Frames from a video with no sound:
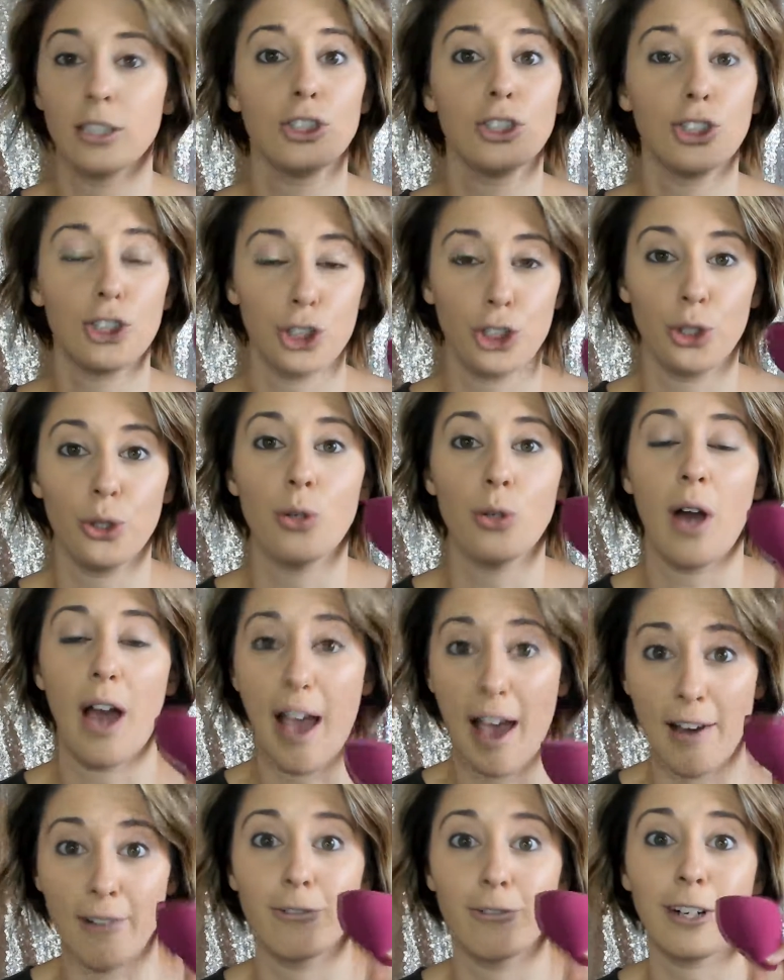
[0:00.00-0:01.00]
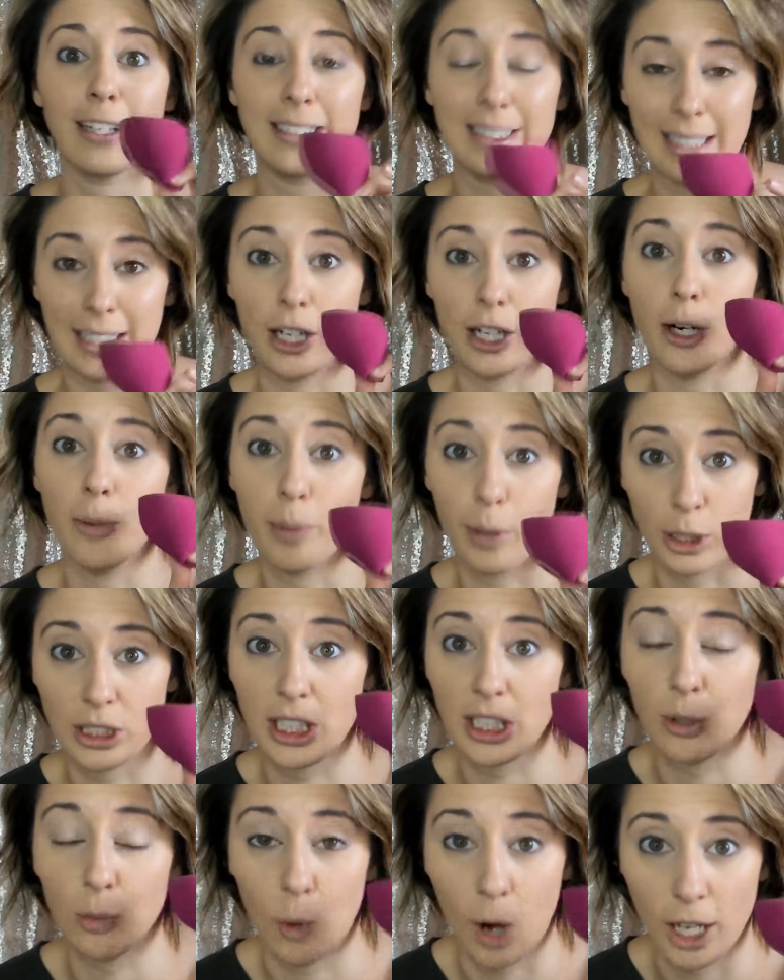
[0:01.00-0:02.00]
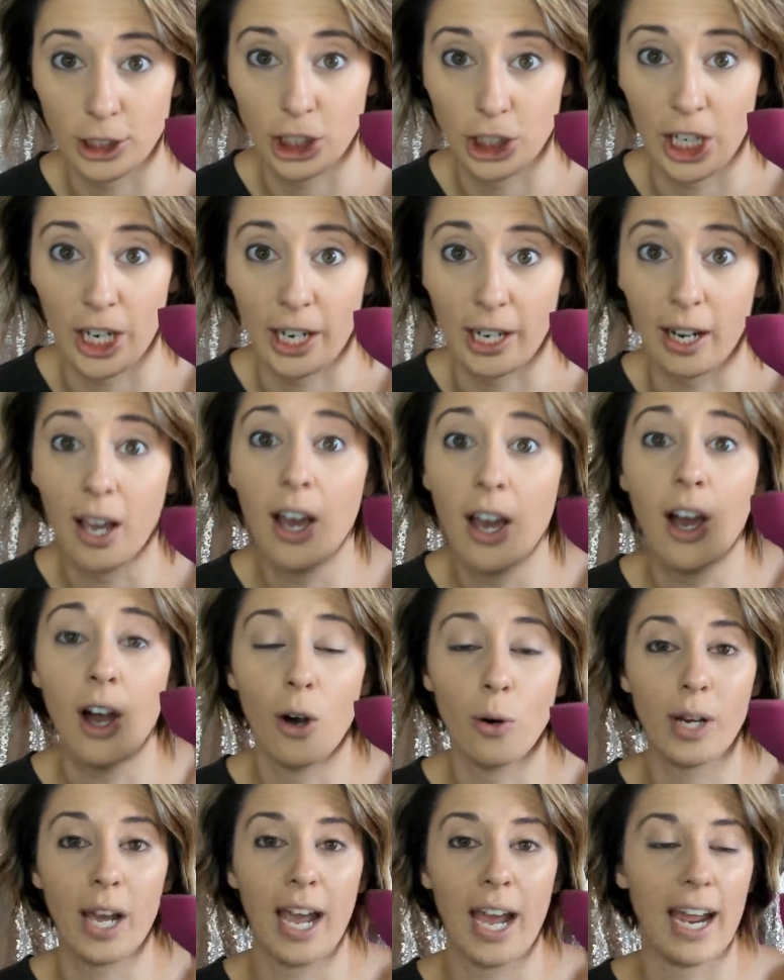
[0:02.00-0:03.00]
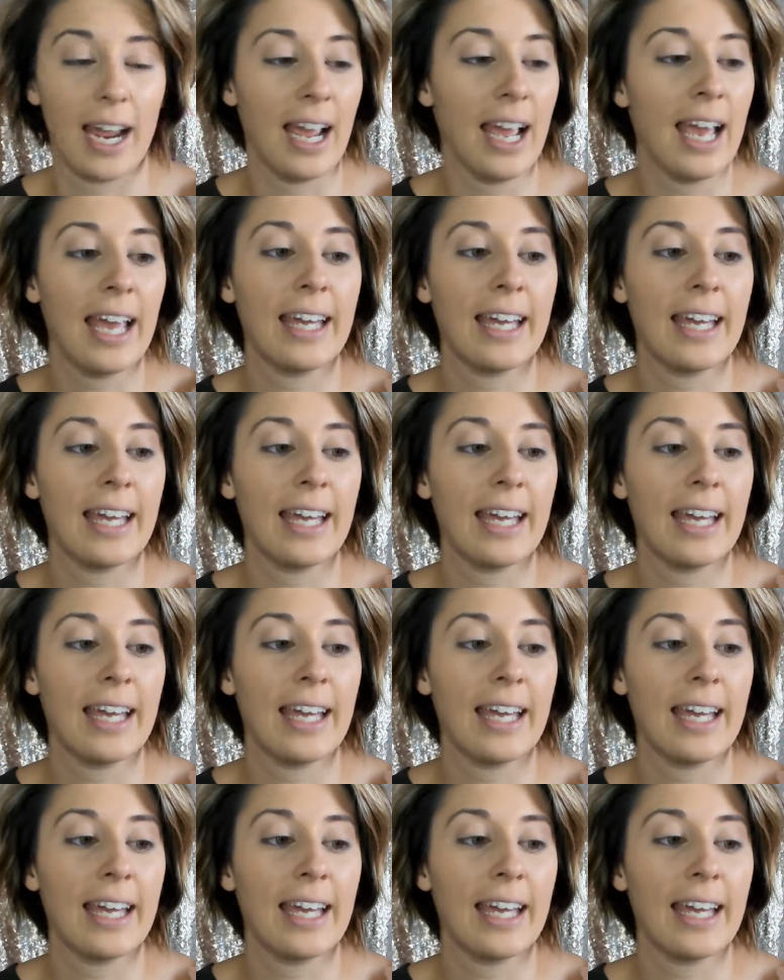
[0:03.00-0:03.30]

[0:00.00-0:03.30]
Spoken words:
to every single person watching, okay?